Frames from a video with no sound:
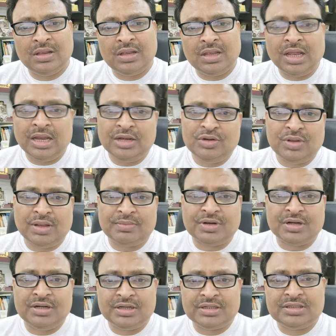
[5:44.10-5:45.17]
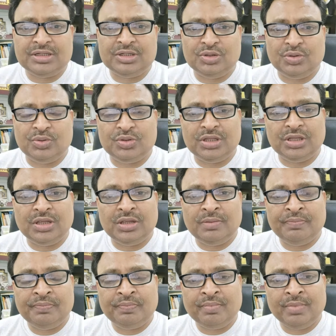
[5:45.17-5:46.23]
and you have conducted the
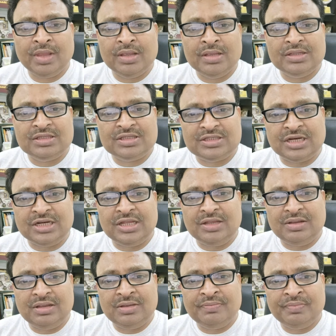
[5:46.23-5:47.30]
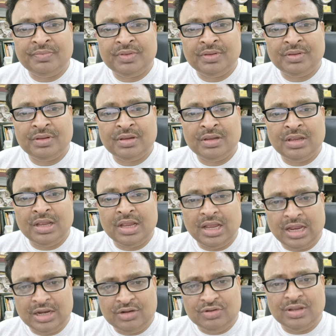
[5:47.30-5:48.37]
study,
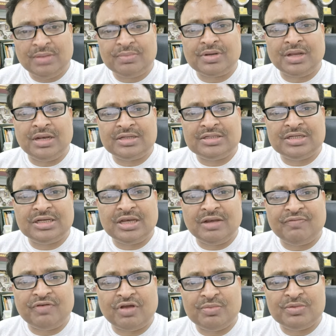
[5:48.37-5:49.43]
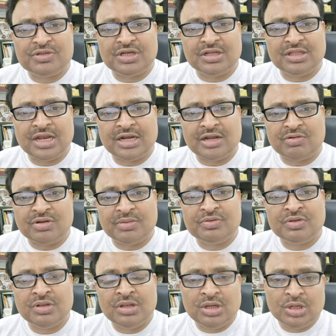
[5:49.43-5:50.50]
and you have collected information that out of
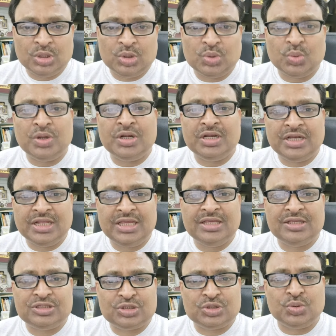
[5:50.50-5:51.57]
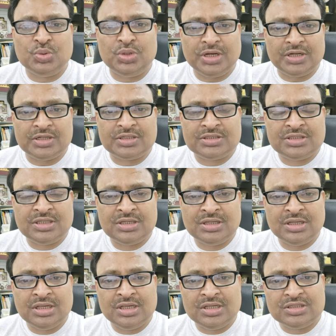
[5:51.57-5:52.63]
20 students,
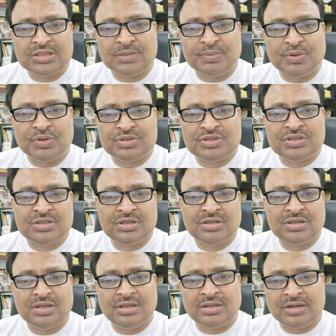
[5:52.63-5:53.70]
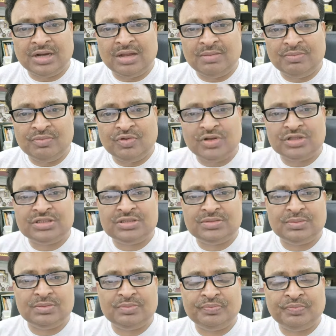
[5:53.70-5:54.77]
suppose Ram was
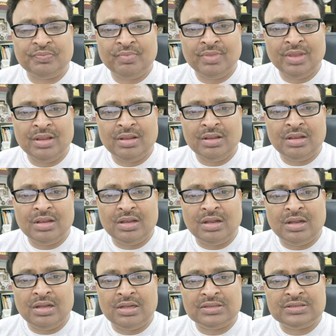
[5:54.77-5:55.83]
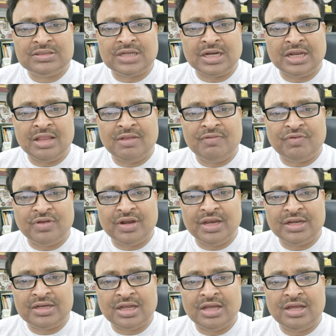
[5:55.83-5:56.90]
studying for 8
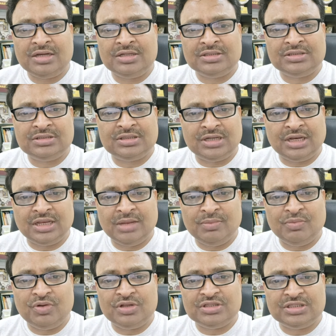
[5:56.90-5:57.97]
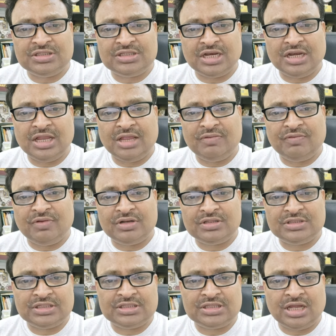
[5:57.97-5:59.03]
hours, Rahim was studying for
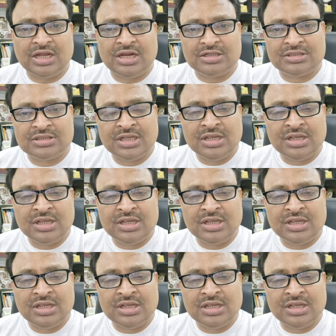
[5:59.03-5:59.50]
6 hours,